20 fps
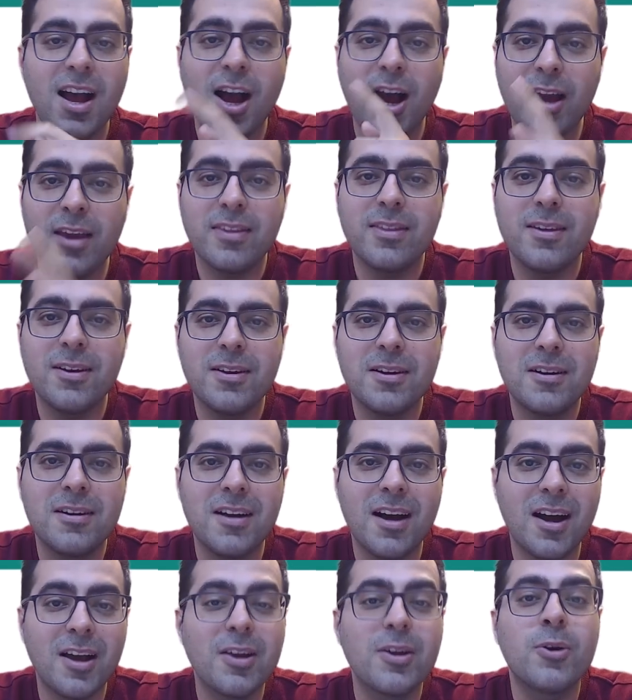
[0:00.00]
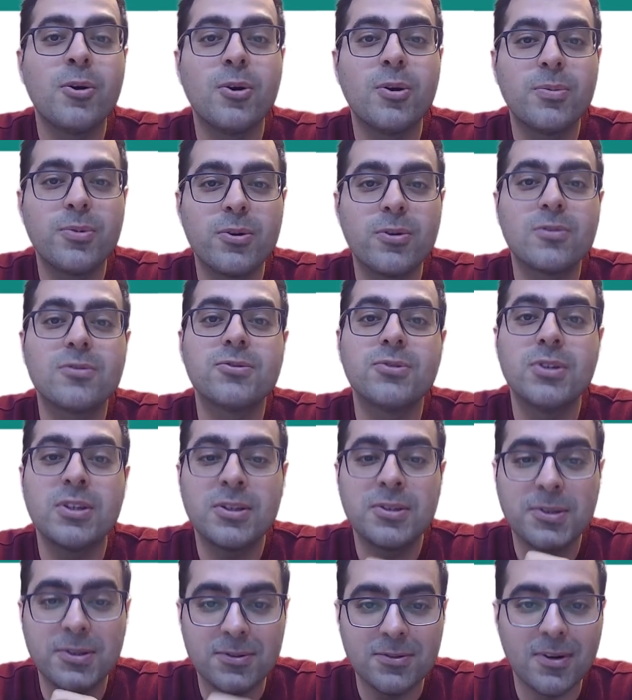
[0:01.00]
Hi there, I hope you're
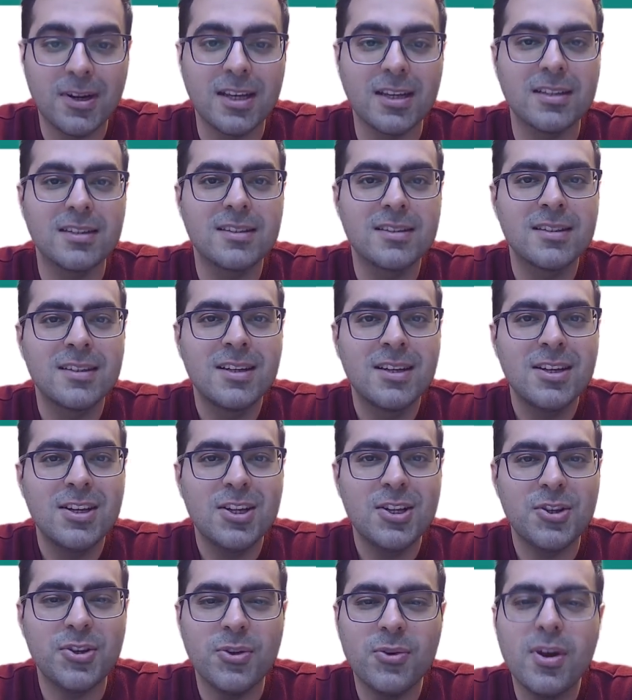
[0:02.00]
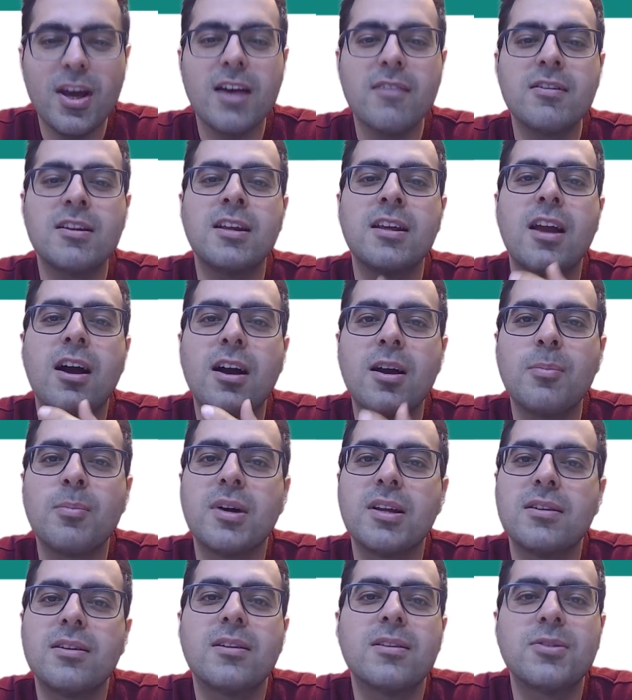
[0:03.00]
doing great. Do you have an AI
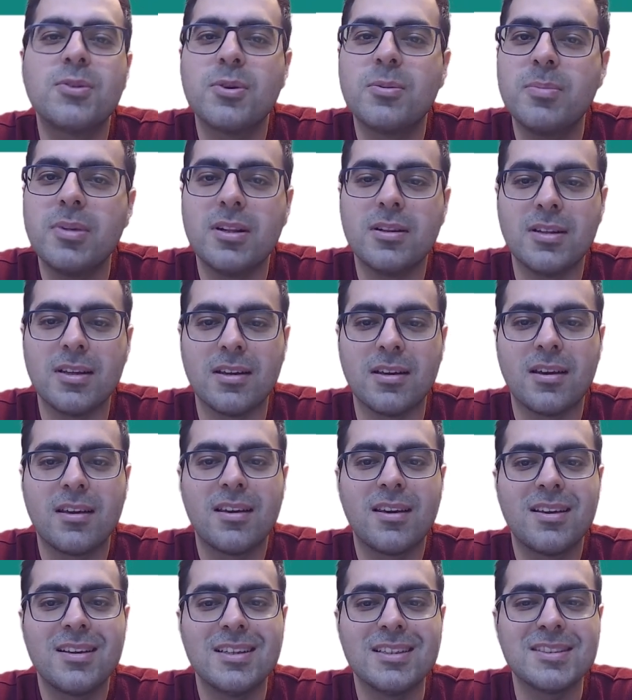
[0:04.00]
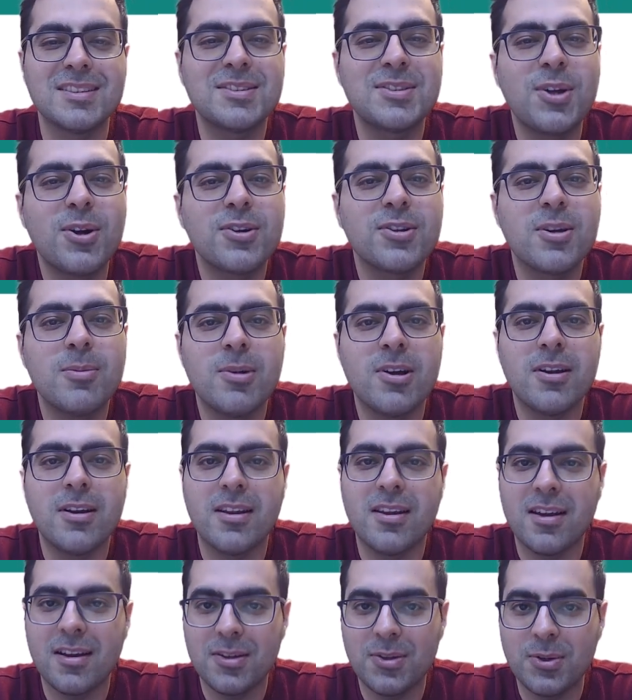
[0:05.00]
model you're building, a startup
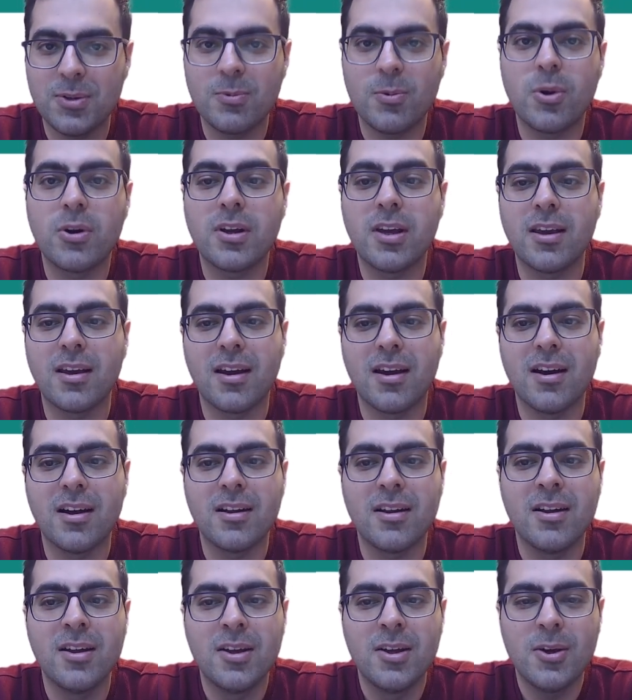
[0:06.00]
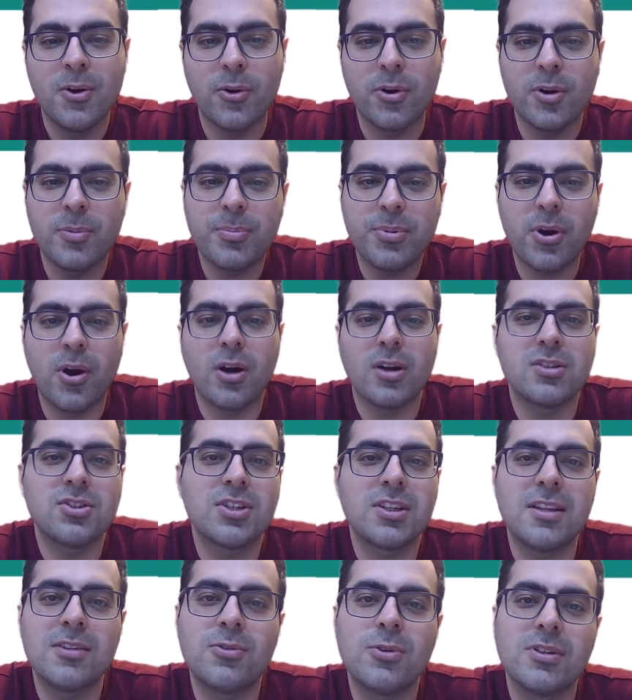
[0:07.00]
idea you're working on, or a
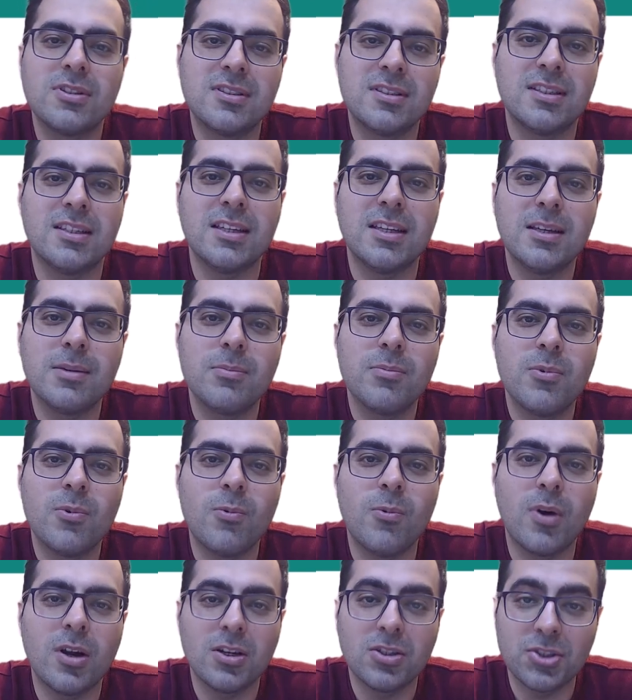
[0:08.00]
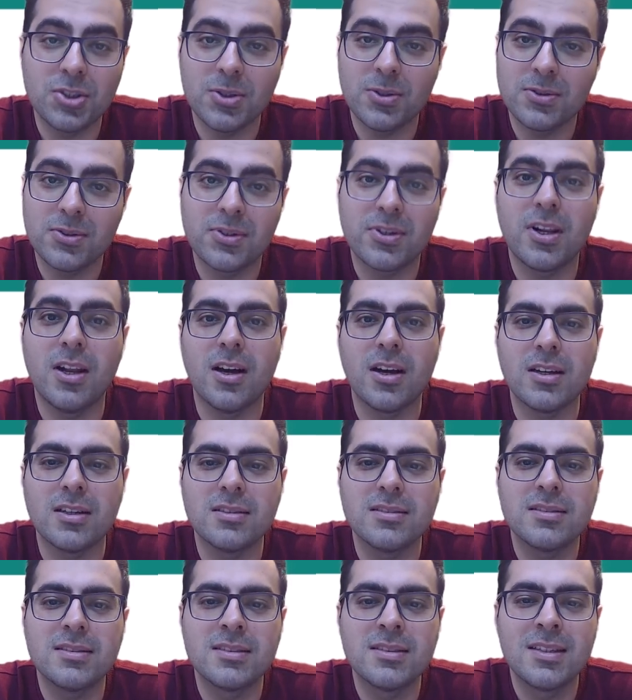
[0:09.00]
project that your team want to show to
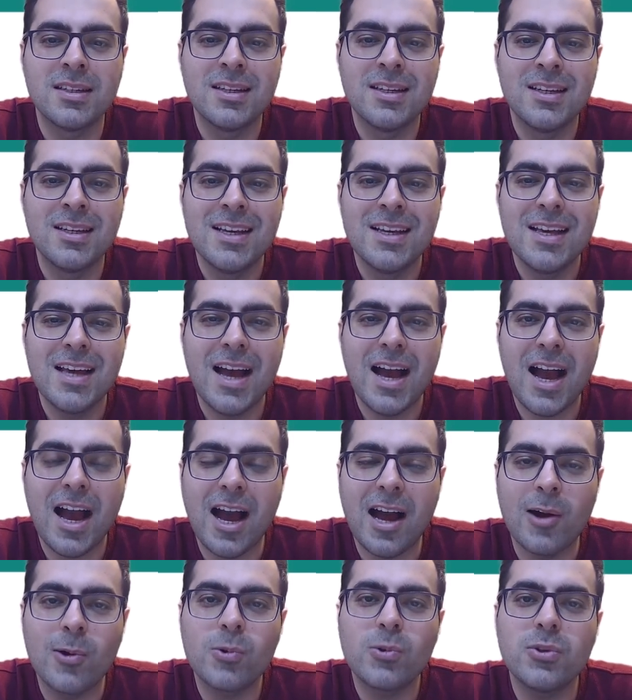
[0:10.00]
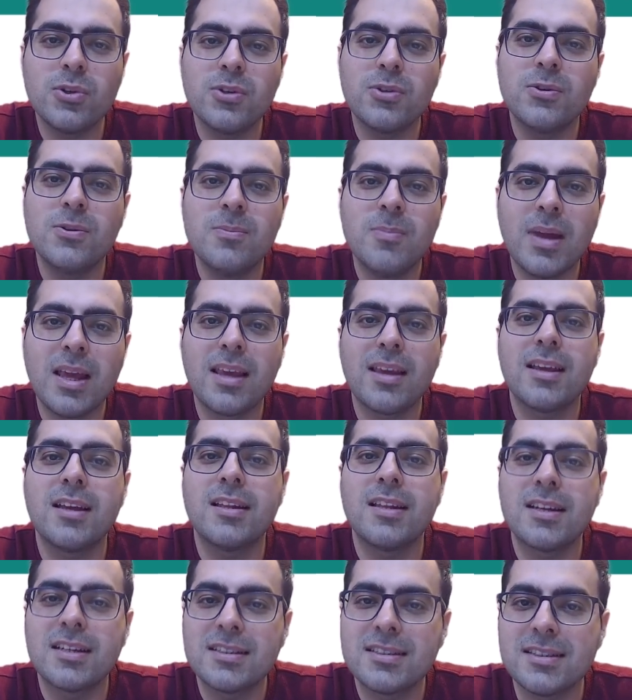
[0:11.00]
clients? How do you make
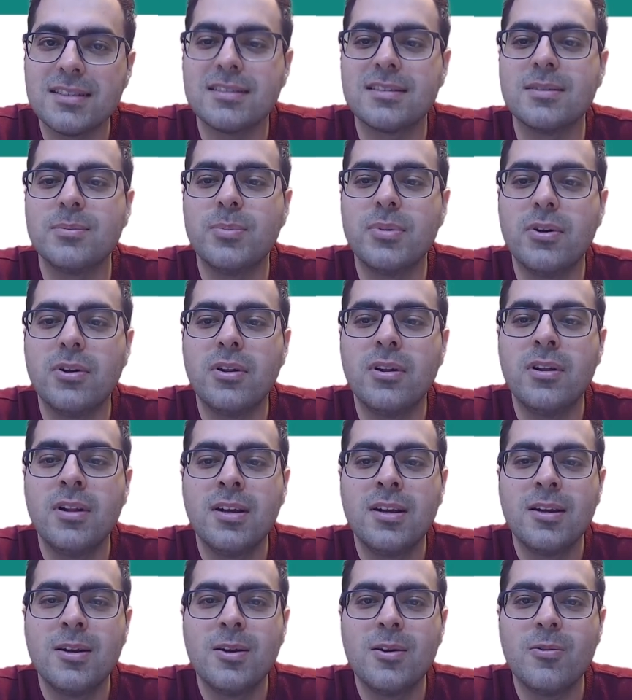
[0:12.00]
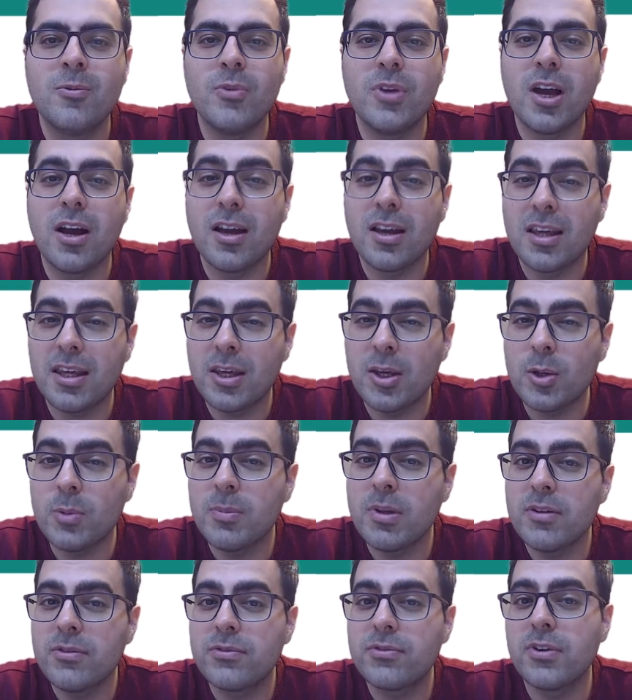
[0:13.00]
it accessible via a
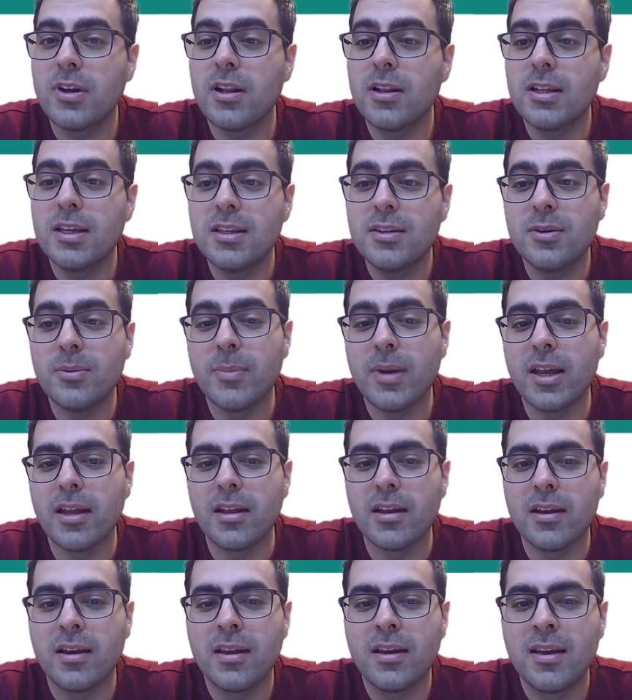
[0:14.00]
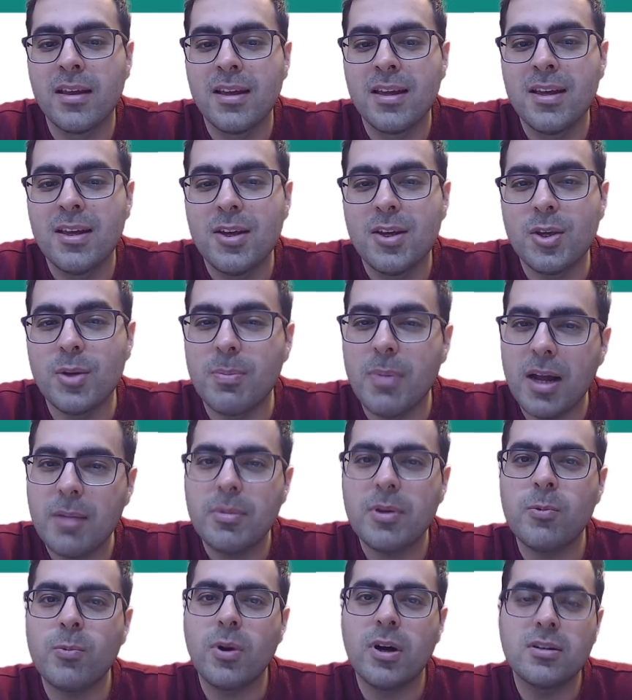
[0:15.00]
human-friendly domain? You might
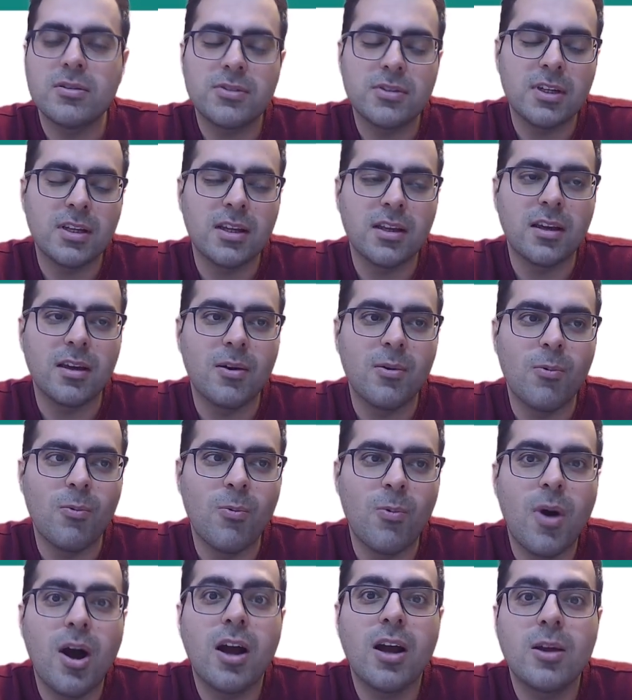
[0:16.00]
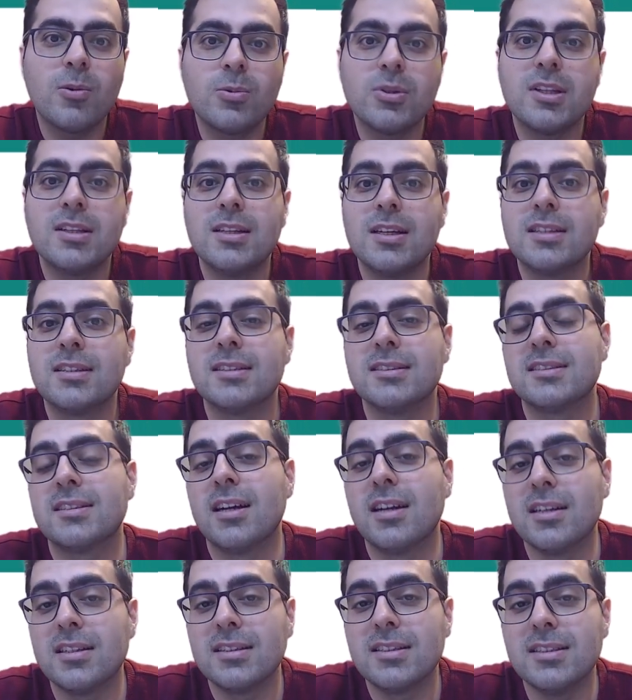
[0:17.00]
be wondering, why would a data
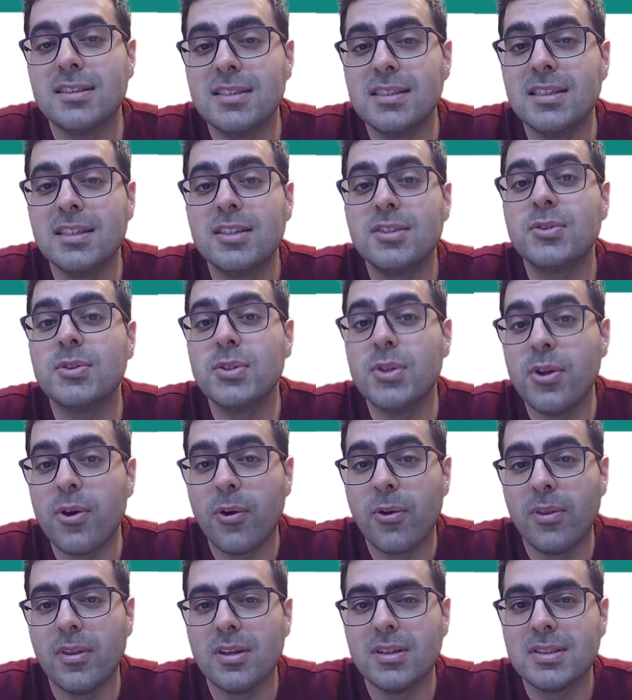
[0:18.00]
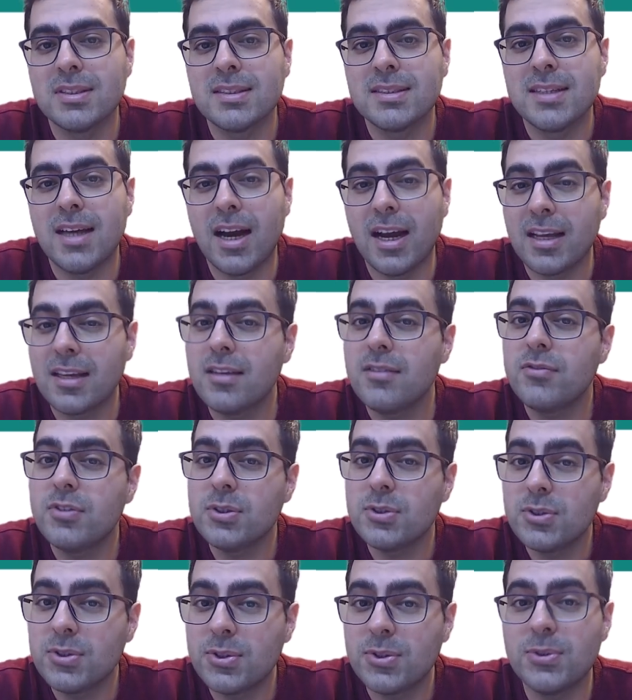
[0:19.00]
scientist need to know this? I give
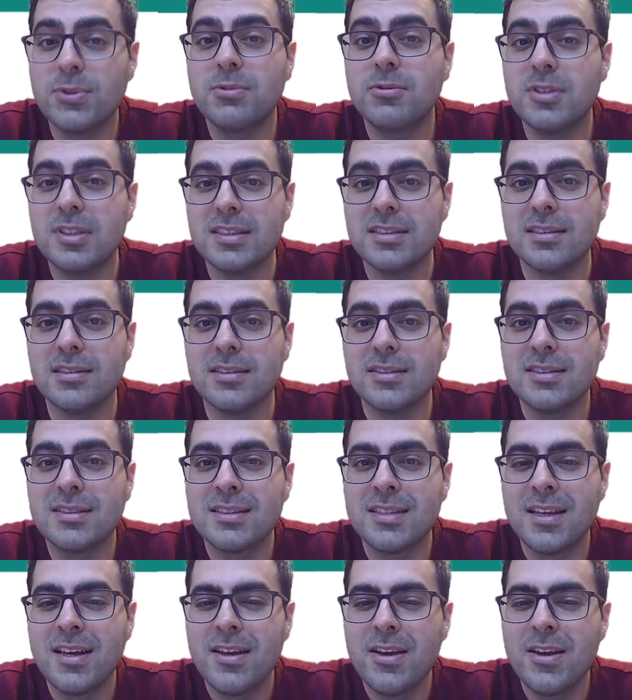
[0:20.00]
you two reasons.